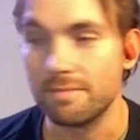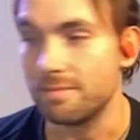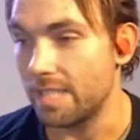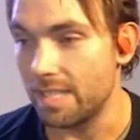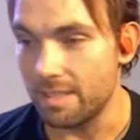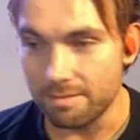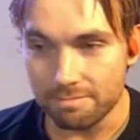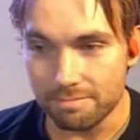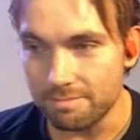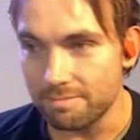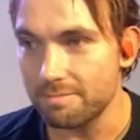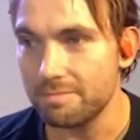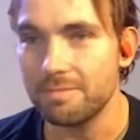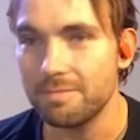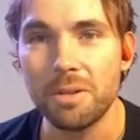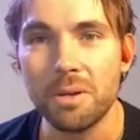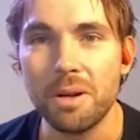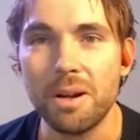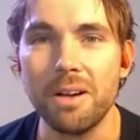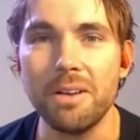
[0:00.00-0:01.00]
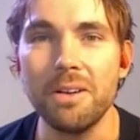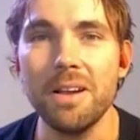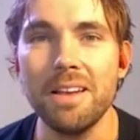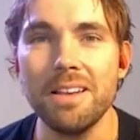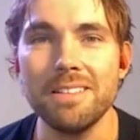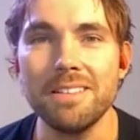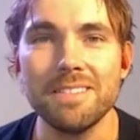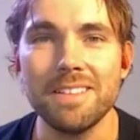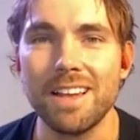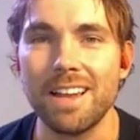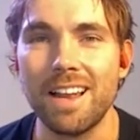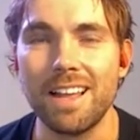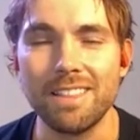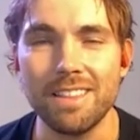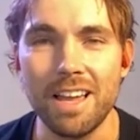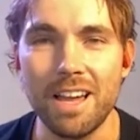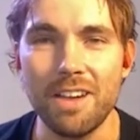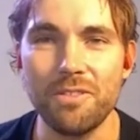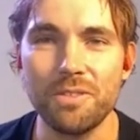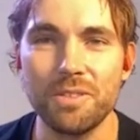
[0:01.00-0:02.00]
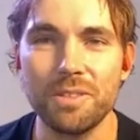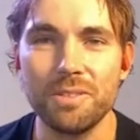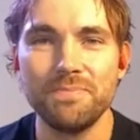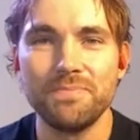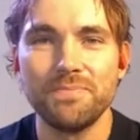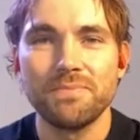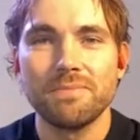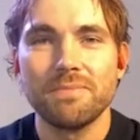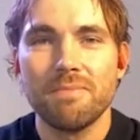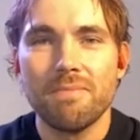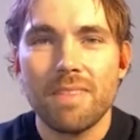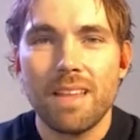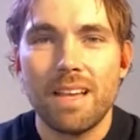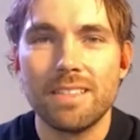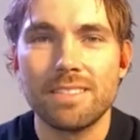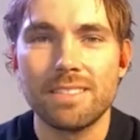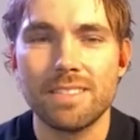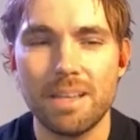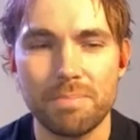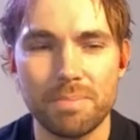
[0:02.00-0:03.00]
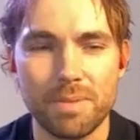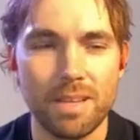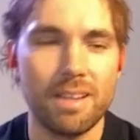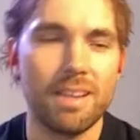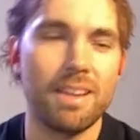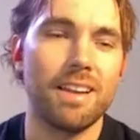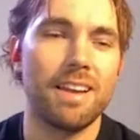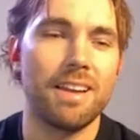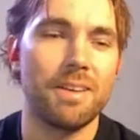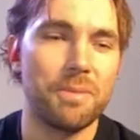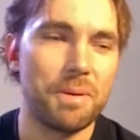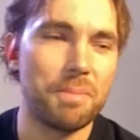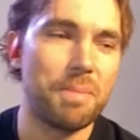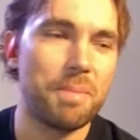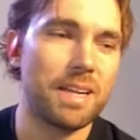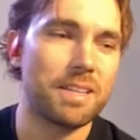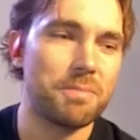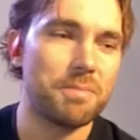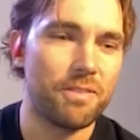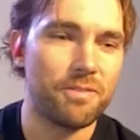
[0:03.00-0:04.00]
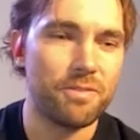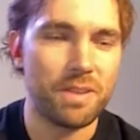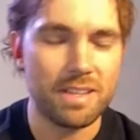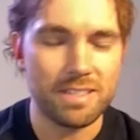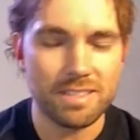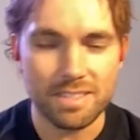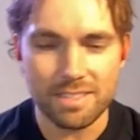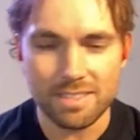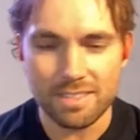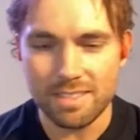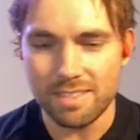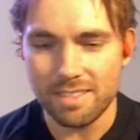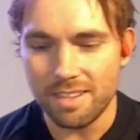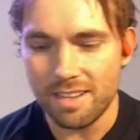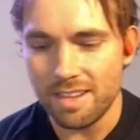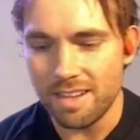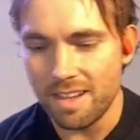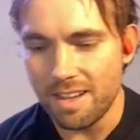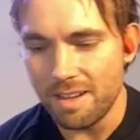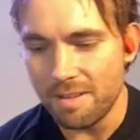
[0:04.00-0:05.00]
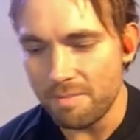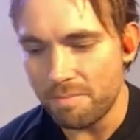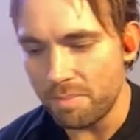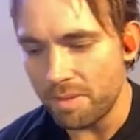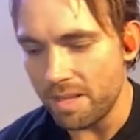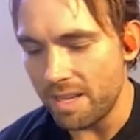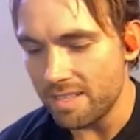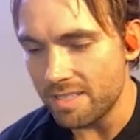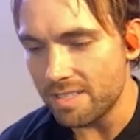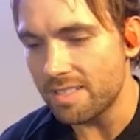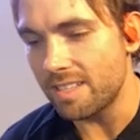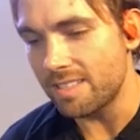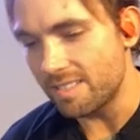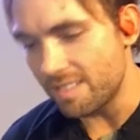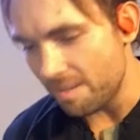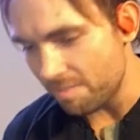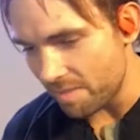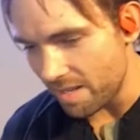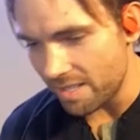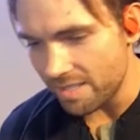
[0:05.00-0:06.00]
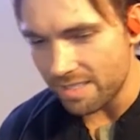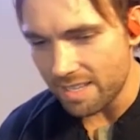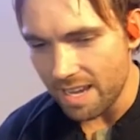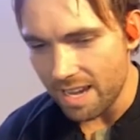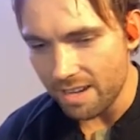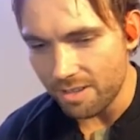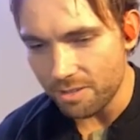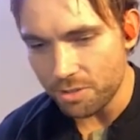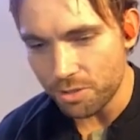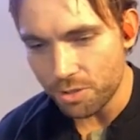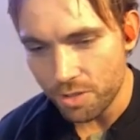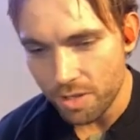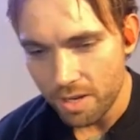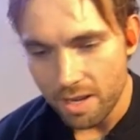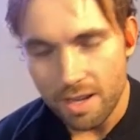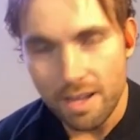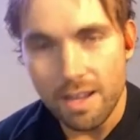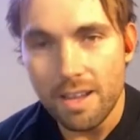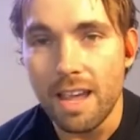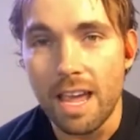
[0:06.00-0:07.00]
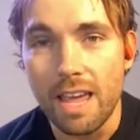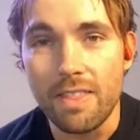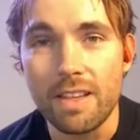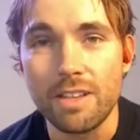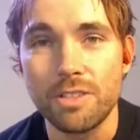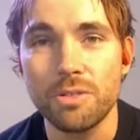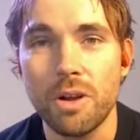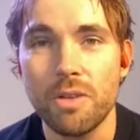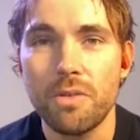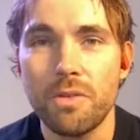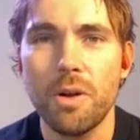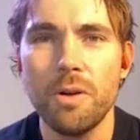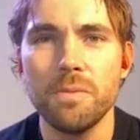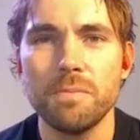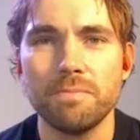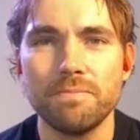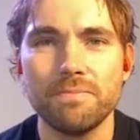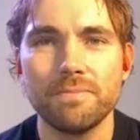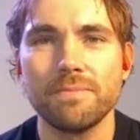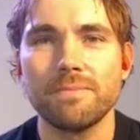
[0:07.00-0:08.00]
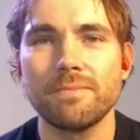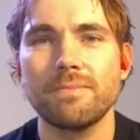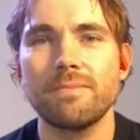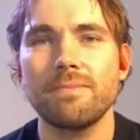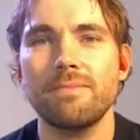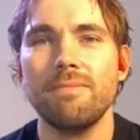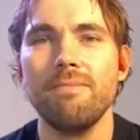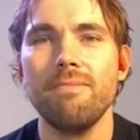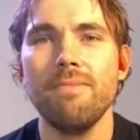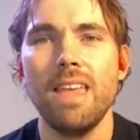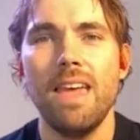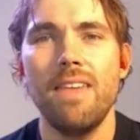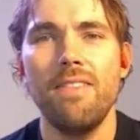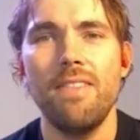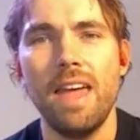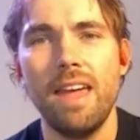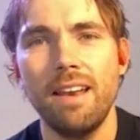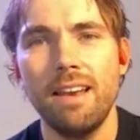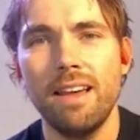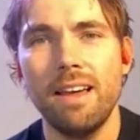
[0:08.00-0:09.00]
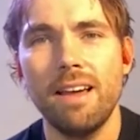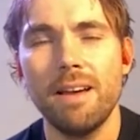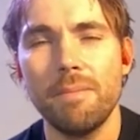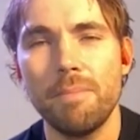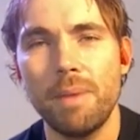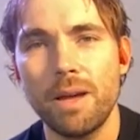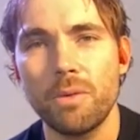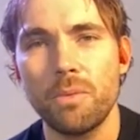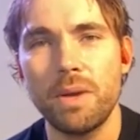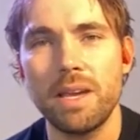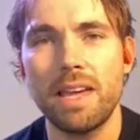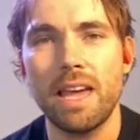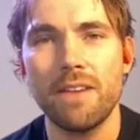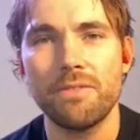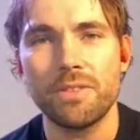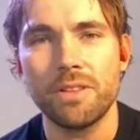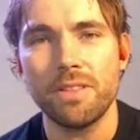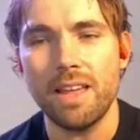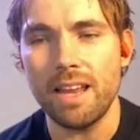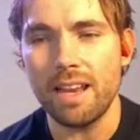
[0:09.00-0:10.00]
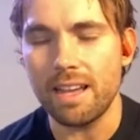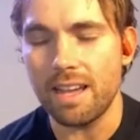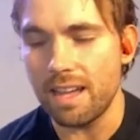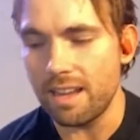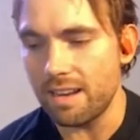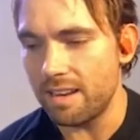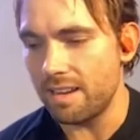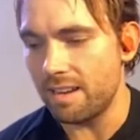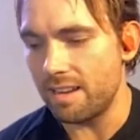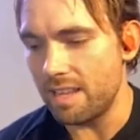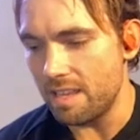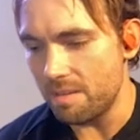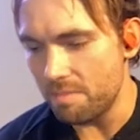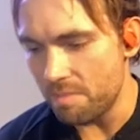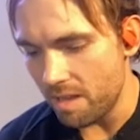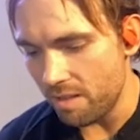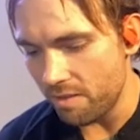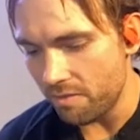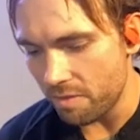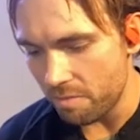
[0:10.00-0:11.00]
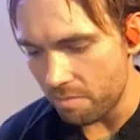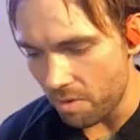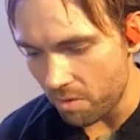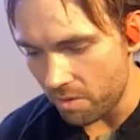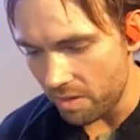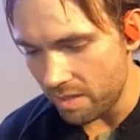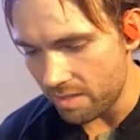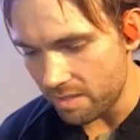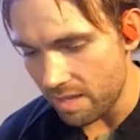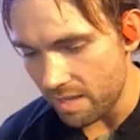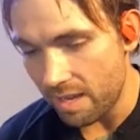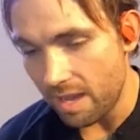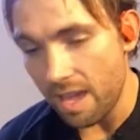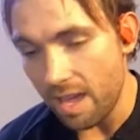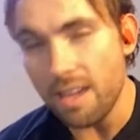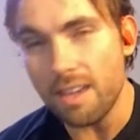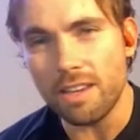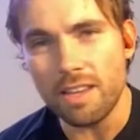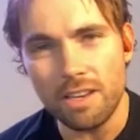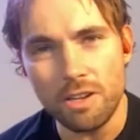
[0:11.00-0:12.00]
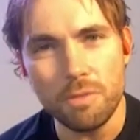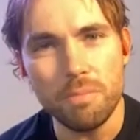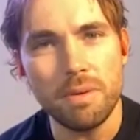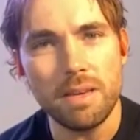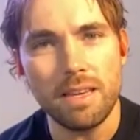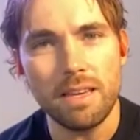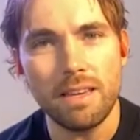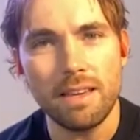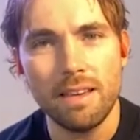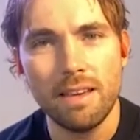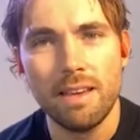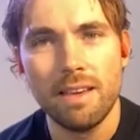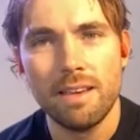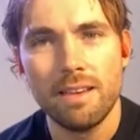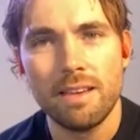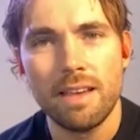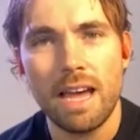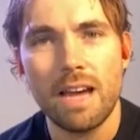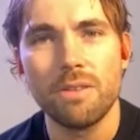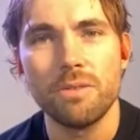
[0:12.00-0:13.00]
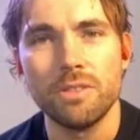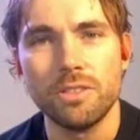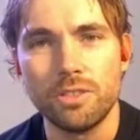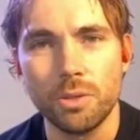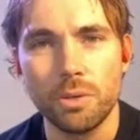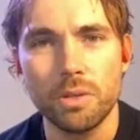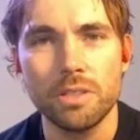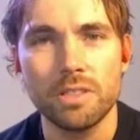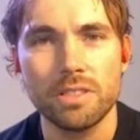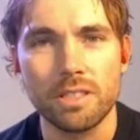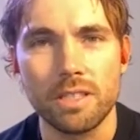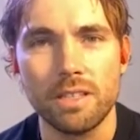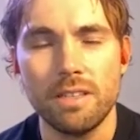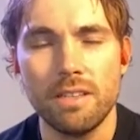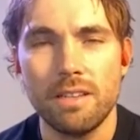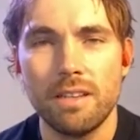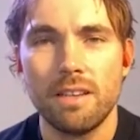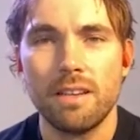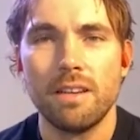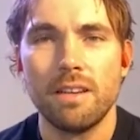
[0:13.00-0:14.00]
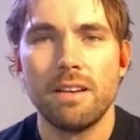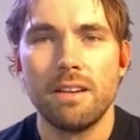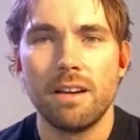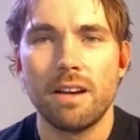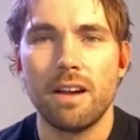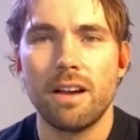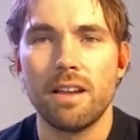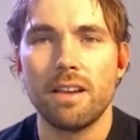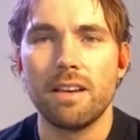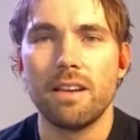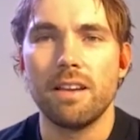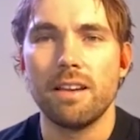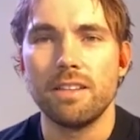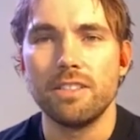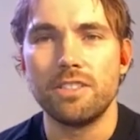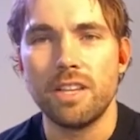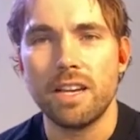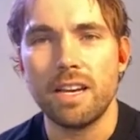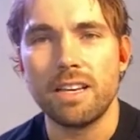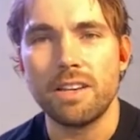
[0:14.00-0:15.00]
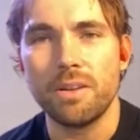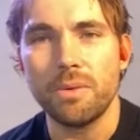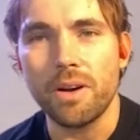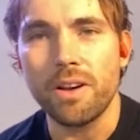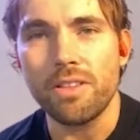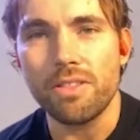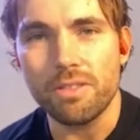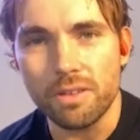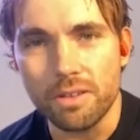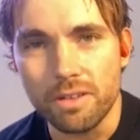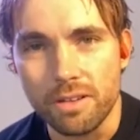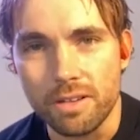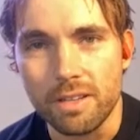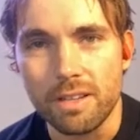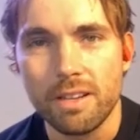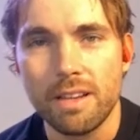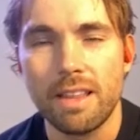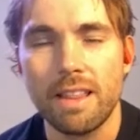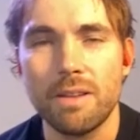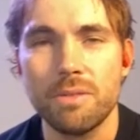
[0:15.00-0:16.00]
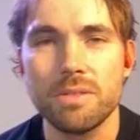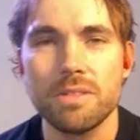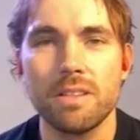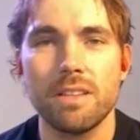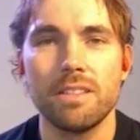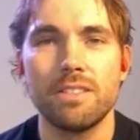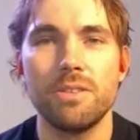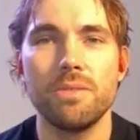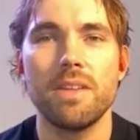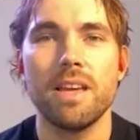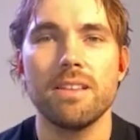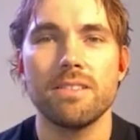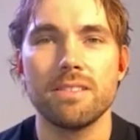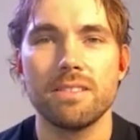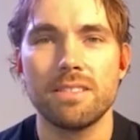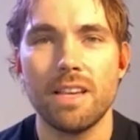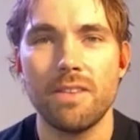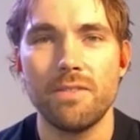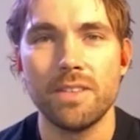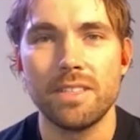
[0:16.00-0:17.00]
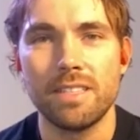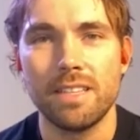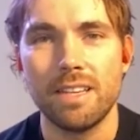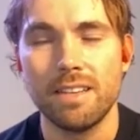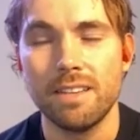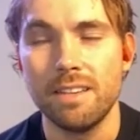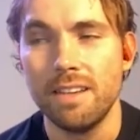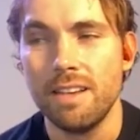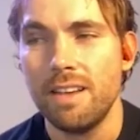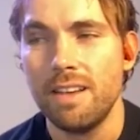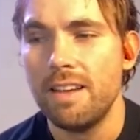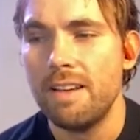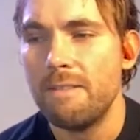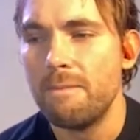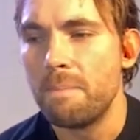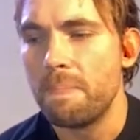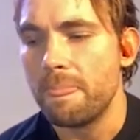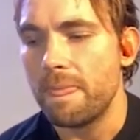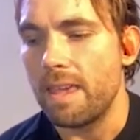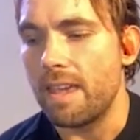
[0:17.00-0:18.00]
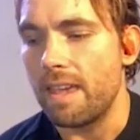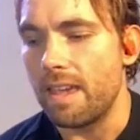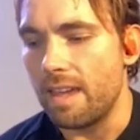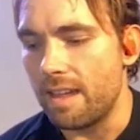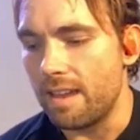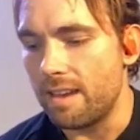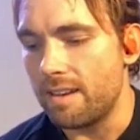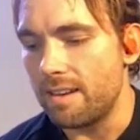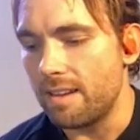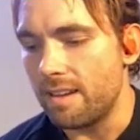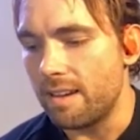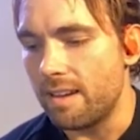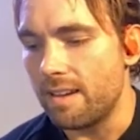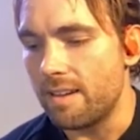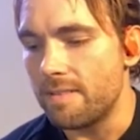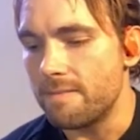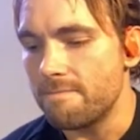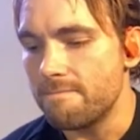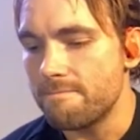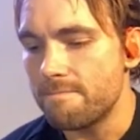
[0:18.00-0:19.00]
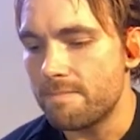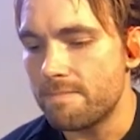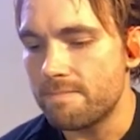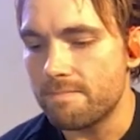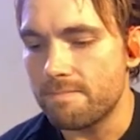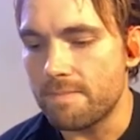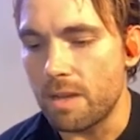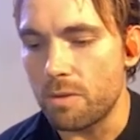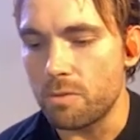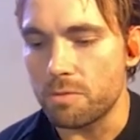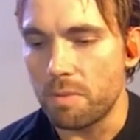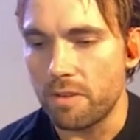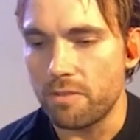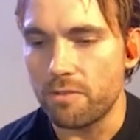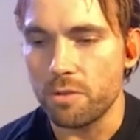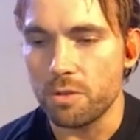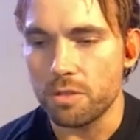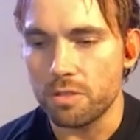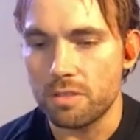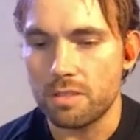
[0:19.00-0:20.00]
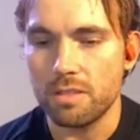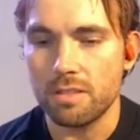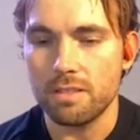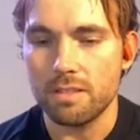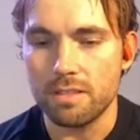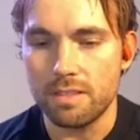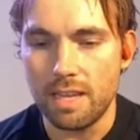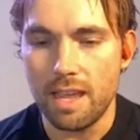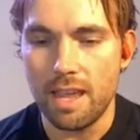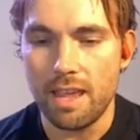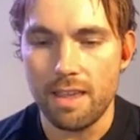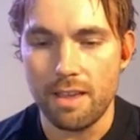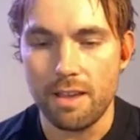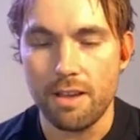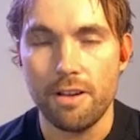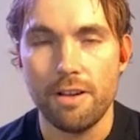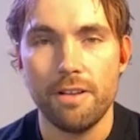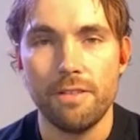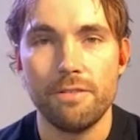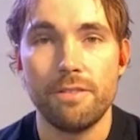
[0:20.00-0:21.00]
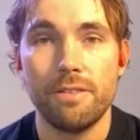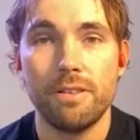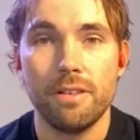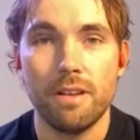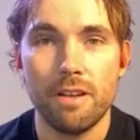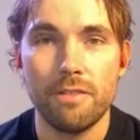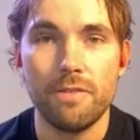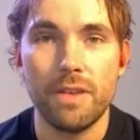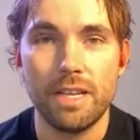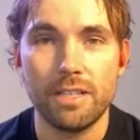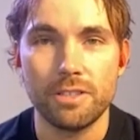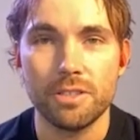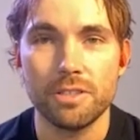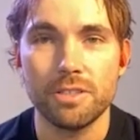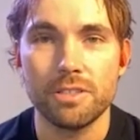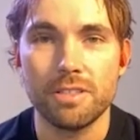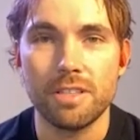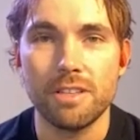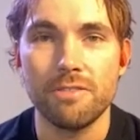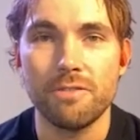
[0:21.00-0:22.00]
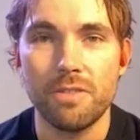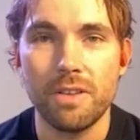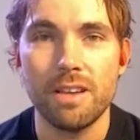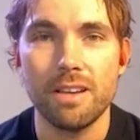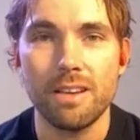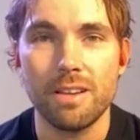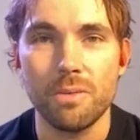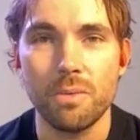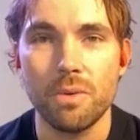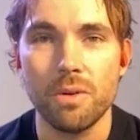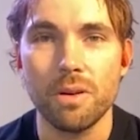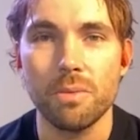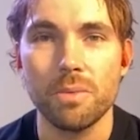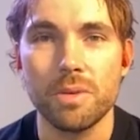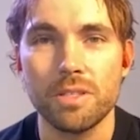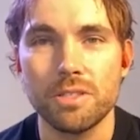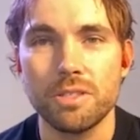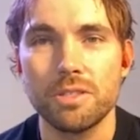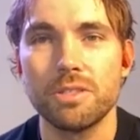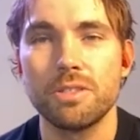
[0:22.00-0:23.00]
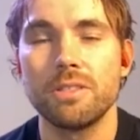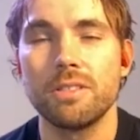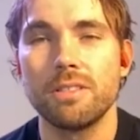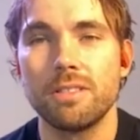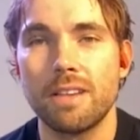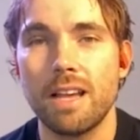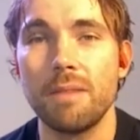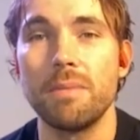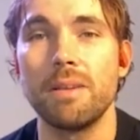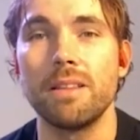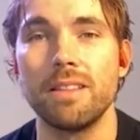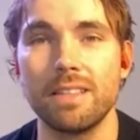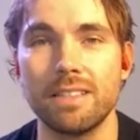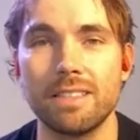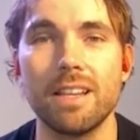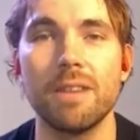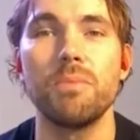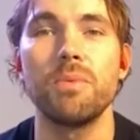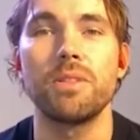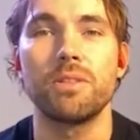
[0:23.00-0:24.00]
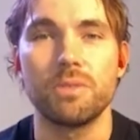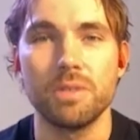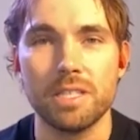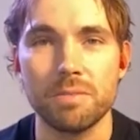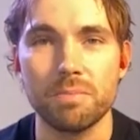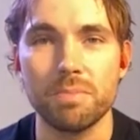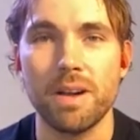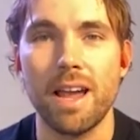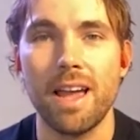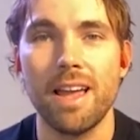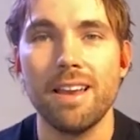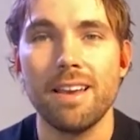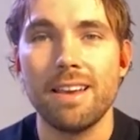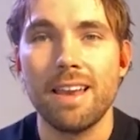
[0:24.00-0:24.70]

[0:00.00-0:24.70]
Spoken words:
Like, all right. And I left. I slept. I went back to my friend's place. I slept on his couch, and then drove home. And then about a week after that, I got an email from Monique saying, "Hey, can you be out in Georgia on January 3rd?" And that was 2017. And that was my first day of Avengers Infinity War, which got me linked up with Chris Pratt.